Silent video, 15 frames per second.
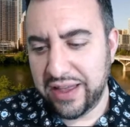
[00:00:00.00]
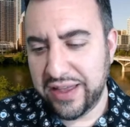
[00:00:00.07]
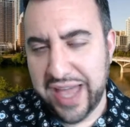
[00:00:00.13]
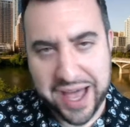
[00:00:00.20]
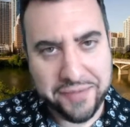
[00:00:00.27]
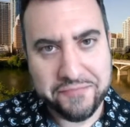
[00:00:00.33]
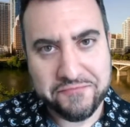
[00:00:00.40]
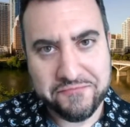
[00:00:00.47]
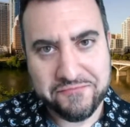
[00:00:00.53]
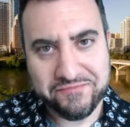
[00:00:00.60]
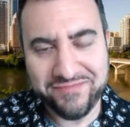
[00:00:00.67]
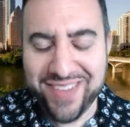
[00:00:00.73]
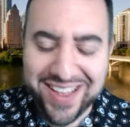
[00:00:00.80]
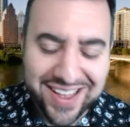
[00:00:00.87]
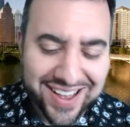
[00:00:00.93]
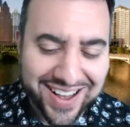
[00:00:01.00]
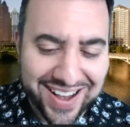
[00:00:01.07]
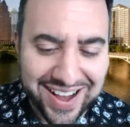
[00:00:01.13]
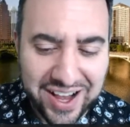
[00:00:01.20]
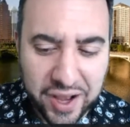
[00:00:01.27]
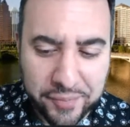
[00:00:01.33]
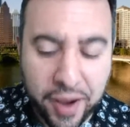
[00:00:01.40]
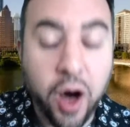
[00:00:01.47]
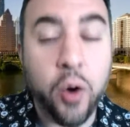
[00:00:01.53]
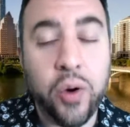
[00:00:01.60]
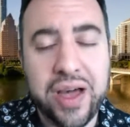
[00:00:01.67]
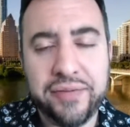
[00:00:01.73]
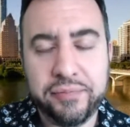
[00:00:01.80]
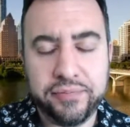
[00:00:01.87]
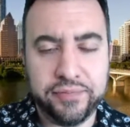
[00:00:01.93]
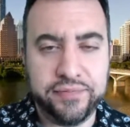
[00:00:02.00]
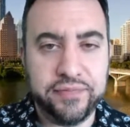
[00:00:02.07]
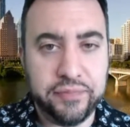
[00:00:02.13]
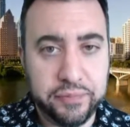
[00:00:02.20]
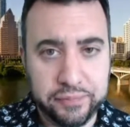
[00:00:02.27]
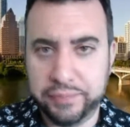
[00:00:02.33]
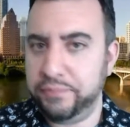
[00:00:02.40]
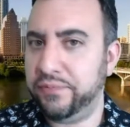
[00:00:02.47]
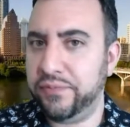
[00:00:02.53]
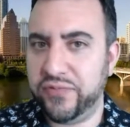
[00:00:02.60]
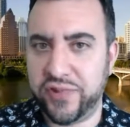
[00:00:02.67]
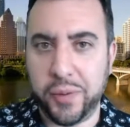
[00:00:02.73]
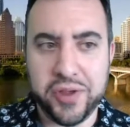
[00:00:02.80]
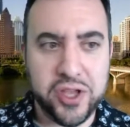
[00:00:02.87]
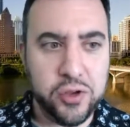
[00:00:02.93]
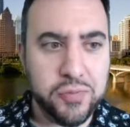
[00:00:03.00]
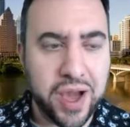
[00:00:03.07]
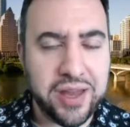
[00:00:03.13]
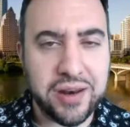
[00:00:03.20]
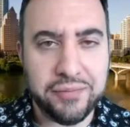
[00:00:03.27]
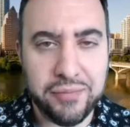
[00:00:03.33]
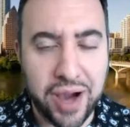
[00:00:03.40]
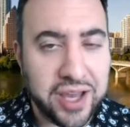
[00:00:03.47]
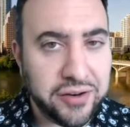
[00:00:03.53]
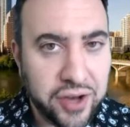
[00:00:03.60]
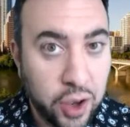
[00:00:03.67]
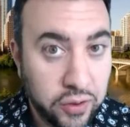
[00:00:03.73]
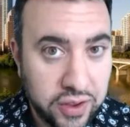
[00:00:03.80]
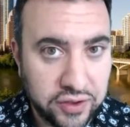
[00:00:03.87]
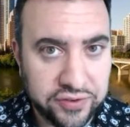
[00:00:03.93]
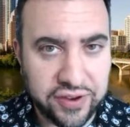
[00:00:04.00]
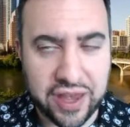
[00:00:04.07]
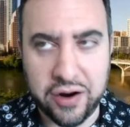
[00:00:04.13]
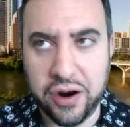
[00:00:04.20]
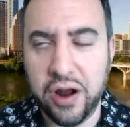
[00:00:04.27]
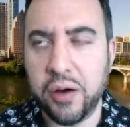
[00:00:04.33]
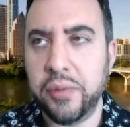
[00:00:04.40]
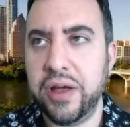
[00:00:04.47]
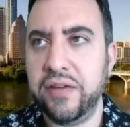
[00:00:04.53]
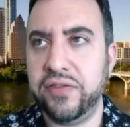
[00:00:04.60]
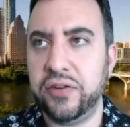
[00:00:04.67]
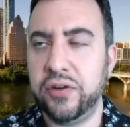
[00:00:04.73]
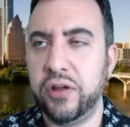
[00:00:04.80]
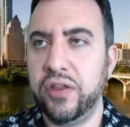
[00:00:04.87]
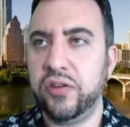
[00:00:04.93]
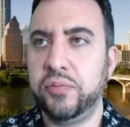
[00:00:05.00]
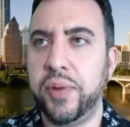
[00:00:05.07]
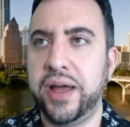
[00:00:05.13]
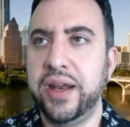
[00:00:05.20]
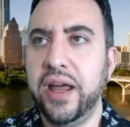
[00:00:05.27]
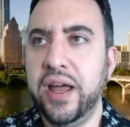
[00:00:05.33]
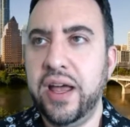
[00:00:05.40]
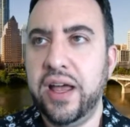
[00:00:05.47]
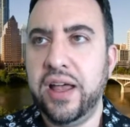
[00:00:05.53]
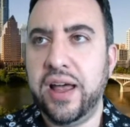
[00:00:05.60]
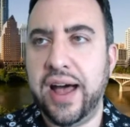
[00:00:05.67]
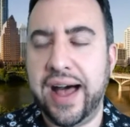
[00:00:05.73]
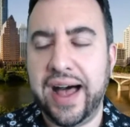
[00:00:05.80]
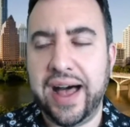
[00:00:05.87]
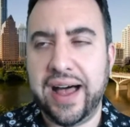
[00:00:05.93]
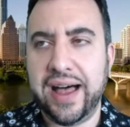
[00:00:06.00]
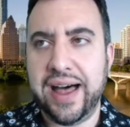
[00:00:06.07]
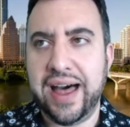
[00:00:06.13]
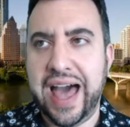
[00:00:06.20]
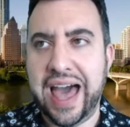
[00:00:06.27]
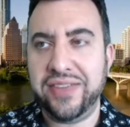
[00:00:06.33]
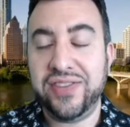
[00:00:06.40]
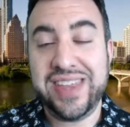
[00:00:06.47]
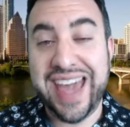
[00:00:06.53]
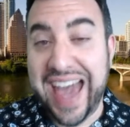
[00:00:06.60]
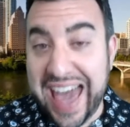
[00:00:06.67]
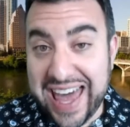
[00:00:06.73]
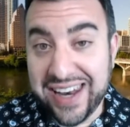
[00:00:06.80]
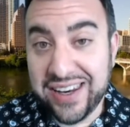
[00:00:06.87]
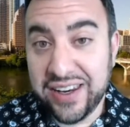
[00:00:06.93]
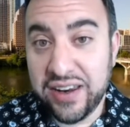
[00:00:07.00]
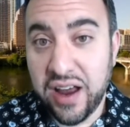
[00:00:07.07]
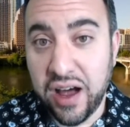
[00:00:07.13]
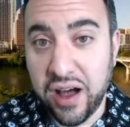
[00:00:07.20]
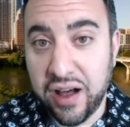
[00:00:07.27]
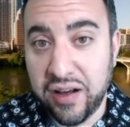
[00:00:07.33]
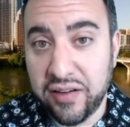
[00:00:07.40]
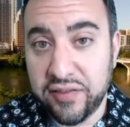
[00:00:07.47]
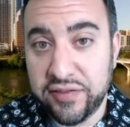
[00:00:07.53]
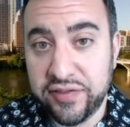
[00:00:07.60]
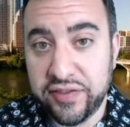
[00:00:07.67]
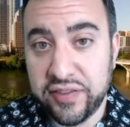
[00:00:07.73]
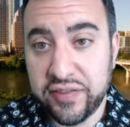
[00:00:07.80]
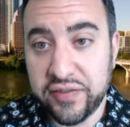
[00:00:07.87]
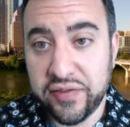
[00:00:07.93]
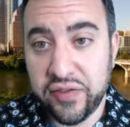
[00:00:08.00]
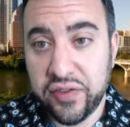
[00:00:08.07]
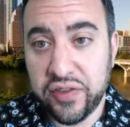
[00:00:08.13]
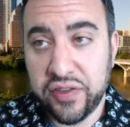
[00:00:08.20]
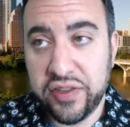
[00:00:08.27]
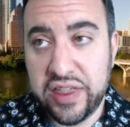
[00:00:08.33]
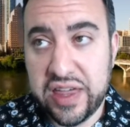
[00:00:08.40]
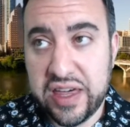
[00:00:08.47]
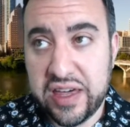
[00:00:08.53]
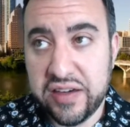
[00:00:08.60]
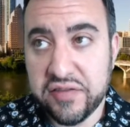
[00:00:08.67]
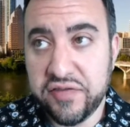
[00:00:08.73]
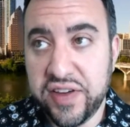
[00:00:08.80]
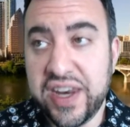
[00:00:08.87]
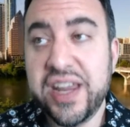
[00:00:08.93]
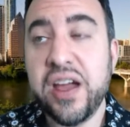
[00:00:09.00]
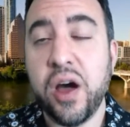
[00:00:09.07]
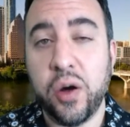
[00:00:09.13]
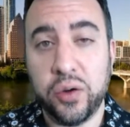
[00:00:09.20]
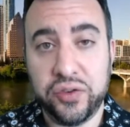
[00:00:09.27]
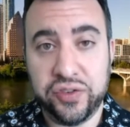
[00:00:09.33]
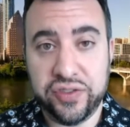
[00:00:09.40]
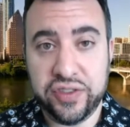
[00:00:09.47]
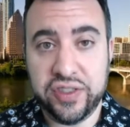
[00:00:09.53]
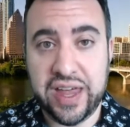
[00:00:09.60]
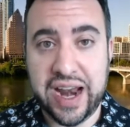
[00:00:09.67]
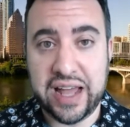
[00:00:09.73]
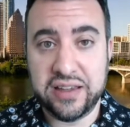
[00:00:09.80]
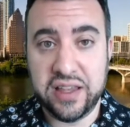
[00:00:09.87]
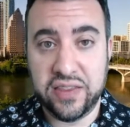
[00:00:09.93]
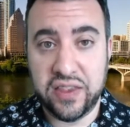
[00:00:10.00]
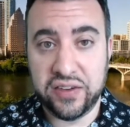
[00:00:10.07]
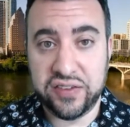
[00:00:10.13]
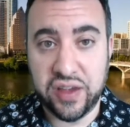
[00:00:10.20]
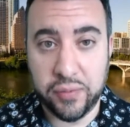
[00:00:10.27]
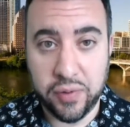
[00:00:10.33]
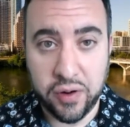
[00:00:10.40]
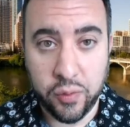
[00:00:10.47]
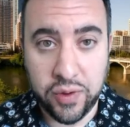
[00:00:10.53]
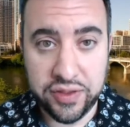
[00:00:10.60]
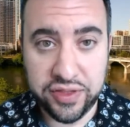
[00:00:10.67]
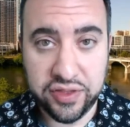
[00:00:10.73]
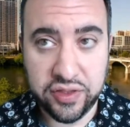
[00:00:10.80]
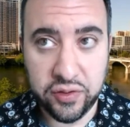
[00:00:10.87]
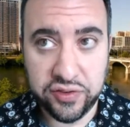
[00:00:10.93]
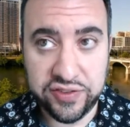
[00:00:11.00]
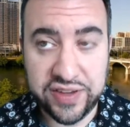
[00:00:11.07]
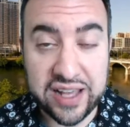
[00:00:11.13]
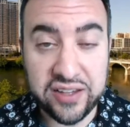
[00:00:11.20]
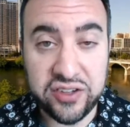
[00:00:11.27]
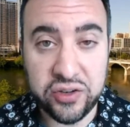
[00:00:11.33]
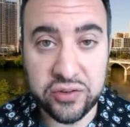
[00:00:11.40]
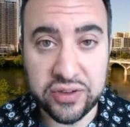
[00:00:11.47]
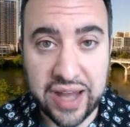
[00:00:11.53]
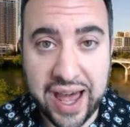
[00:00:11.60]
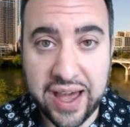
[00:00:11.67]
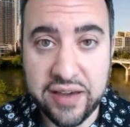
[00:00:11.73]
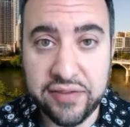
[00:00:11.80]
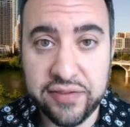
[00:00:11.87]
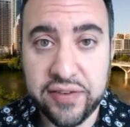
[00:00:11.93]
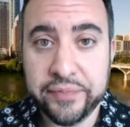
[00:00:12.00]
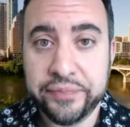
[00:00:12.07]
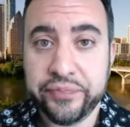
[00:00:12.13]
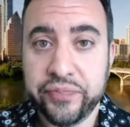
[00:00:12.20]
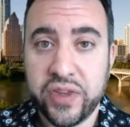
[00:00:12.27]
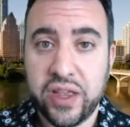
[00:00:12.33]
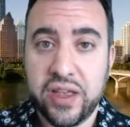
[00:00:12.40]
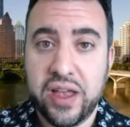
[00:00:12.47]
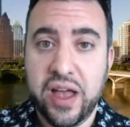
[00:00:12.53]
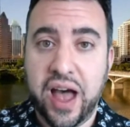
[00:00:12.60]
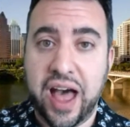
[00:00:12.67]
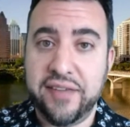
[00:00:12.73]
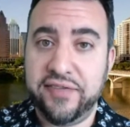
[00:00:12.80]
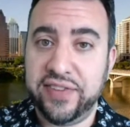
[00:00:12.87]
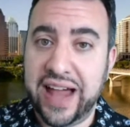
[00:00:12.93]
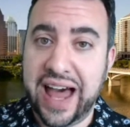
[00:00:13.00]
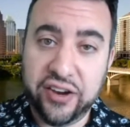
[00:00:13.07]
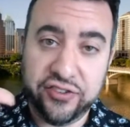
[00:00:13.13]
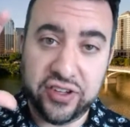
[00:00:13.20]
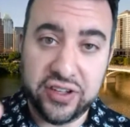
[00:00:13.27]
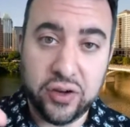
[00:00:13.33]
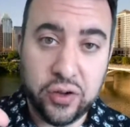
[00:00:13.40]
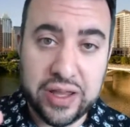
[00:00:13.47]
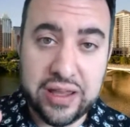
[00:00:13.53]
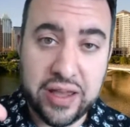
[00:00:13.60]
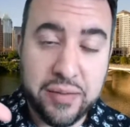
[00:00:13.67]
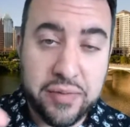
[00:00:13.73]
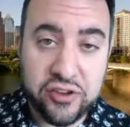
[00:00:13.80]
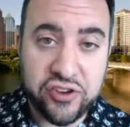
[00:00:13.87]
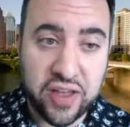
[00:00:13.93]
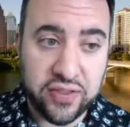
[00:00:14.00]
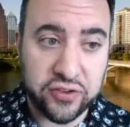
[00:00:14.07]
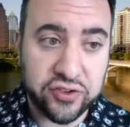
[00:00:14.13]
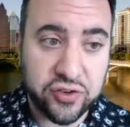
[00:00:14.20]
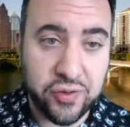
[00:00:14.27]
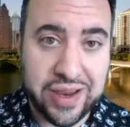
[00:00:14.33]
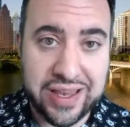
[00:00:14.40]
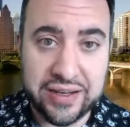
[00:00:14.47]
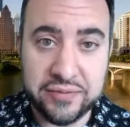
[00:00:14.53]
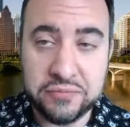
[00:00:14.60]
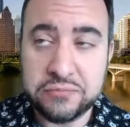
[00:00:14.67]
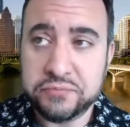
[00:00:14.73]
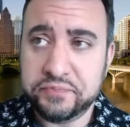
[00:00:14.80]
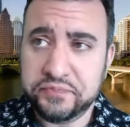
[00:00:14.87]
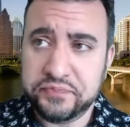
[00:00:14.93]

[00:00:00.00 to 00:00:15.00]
Yeah. Oh, and some of you might know this. I don't know if you know this, but at the end of the videos that I did this summer with Stay Tuned Live, I flashed a little image on the screen